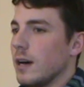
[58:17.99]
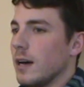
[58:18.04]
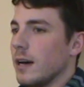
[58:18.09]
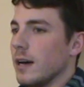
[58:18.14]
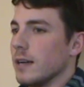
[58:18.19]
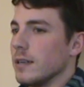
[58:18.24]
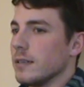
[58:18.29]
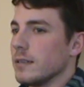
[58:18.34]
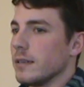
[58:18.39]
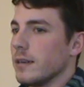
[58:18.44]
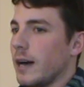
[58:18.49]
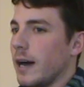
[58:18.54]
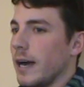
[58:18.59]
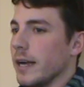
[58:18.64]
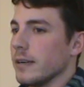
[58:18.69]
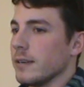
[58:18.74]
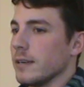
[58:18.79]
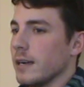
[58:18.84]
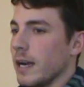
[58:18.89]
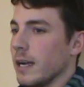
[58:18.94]
uh,
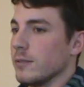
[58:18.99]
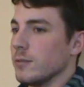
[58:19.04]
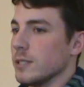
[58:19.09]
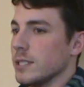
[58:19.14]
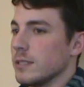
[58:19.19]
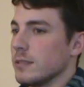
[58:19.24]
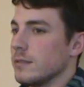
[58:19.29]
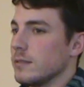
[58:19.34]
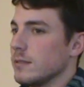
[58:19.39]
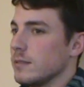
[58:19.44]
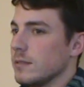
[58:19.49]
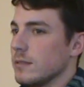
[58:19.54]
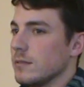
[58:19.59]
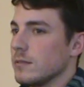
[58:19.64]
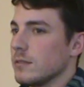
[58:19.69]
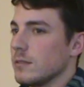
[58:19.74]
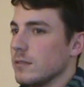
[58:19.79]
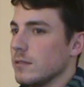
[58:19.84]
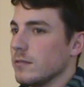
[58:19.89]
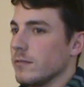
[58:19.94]
I, I was
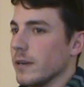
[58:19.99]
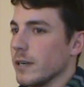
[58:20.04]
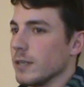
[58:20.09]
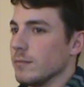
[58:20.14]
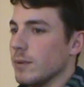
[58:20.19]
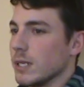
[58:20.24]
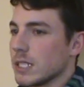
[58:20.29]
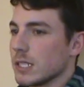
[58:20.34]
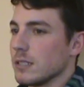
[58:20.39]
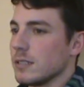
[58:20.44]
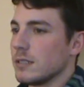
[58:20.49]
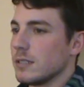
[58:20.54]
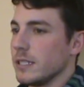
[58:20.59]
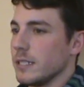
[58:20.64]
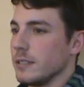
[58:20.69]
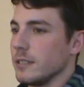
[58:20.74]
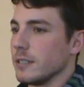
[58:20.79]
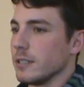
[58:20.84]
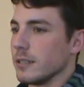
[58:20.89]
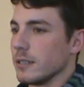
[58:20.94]
very much a
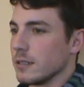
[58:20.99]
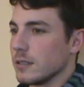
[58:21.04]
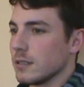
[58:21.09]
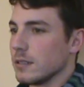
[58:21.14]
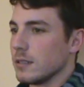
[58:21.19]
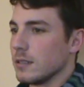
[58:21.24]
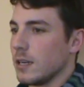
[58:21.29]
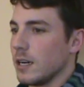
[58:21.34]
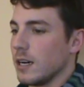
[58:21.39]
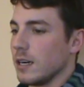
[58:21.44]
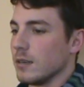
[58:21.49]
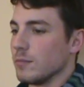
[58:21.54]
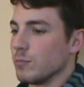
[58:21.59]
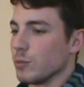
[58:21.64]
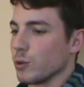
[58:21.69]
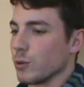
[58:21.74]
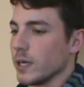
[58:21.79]
senior uh,